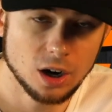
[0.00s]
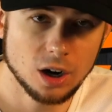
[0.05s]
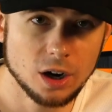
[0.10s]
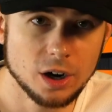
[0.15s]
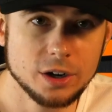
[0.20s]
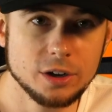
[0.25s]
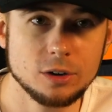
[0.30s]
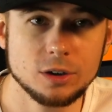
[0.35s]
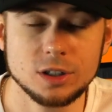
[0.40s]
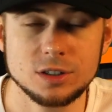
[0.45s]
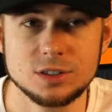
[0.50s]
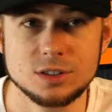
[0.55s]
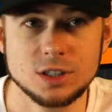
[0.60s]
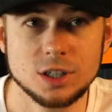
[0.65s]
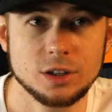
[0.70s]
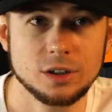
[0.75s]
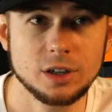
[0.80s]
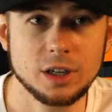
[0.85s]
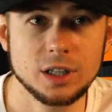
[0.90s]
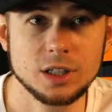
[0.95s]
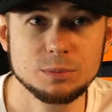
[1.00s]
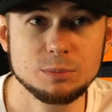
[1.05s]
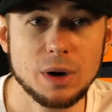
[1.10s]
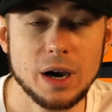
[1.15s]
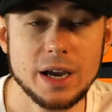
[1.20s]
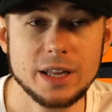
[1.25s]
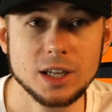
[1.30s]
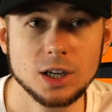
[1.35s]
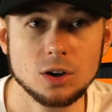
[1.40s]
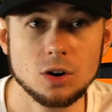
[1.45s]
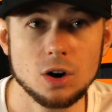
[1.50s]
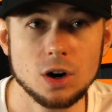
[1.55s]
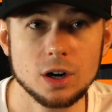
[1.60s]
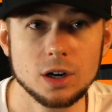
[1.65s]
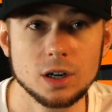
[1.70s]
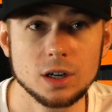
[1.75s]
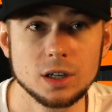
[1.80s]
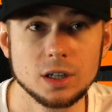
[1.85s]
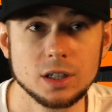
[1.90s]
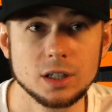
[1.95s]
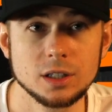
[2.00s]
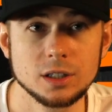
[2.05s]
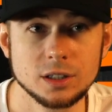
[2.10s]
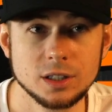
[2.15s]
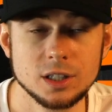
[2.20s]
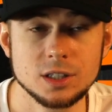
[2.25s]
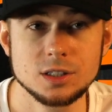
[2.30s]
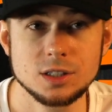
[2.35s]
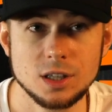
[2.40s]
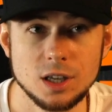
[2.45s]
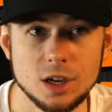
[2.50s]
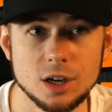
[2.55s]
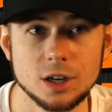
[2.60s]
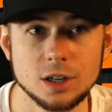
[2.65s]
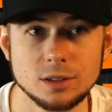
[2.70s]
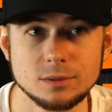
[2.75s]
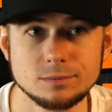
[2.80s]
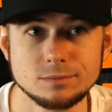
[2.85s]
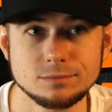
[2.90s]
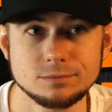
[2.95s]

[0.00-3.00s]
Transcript: Are you considering buying a car this year?"